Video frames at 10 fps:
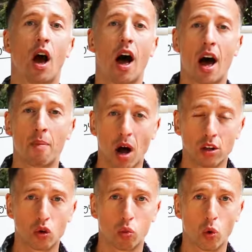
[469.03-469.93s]
um,
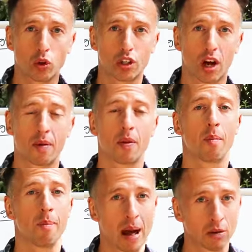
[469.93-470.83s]
underwater
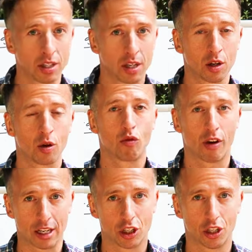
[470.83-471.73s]
mountain
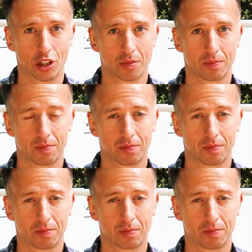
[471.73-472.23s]
ranges.